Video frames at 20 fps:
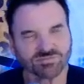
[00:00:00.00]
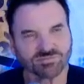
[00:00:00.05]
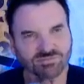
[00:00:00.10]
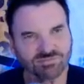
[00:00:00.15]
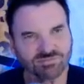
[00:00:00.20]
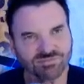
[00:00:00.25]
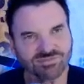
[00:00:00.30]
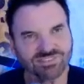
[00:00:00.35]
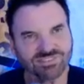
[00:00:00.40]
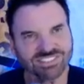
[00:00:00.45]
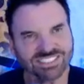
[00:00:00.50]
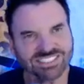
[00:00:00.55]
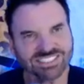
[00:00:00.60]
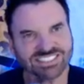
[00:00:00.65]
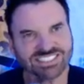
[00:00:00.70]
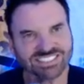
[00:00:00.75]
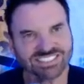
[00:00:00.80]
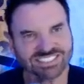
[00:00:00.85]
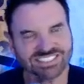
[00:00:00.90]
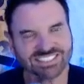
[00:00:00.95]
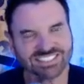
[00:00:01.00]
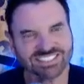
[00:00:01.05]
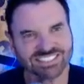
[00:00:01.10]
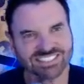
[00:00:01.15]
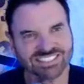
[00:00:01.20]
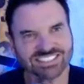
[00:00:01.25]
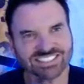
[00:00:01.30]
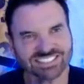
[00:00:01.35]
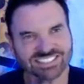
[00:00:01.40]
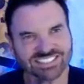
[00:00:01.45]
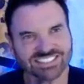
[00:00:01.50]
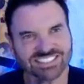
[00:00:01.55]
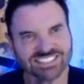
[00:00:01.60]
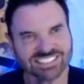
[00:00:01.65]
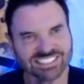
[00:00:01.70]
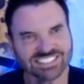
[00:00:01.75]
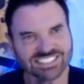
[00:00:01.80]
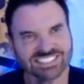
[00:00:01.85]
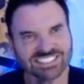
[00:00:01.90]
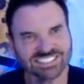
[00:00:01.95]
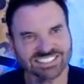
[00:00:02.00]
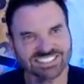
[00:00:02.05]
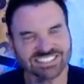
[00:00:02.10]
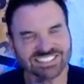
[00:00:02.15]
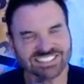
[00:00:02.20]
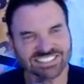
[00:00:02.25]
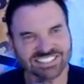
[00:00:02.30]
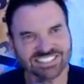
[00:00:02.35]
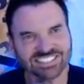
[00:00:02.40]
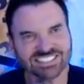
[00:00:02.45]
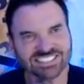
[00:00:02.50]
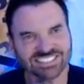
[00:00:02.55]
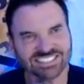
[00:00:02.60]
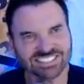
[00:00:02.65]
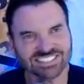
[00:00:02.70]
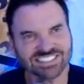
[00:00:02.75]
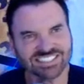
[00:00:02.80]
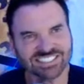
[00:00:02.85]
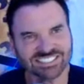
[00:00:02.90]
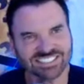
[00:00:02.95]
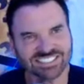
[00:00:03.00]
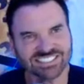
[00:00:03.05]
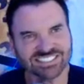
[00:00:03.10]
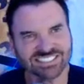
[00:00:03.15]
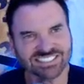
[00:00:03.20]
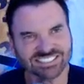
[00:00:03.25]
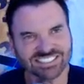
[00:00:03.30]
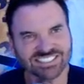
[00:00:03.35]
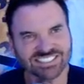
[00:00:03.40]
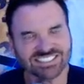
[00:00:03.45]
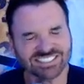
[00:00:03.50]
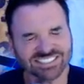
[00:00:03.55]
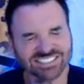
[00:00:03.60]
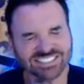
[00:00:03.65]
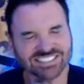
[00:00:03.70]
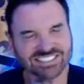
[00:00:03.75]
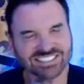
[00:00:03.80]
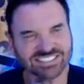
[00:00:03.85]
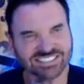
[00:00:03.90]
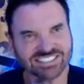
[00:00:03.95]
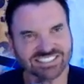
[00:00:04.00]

The person shown says nothing.